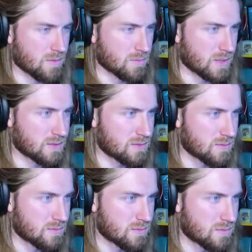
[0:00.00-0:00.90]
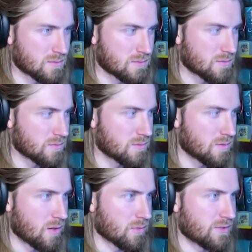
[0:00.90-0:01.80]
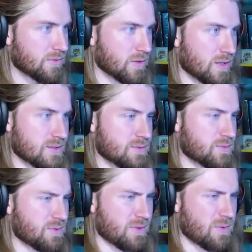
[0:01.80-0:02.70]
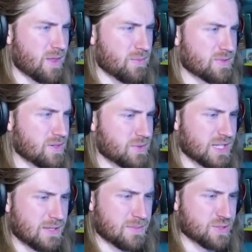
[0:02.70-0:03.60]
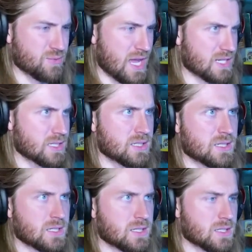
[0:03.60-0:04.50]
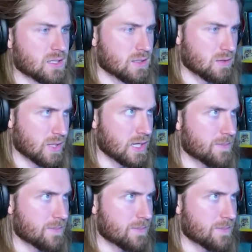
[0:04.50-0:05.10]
What? Already fertilized. I was wondering why that was going to let me do that. Okay.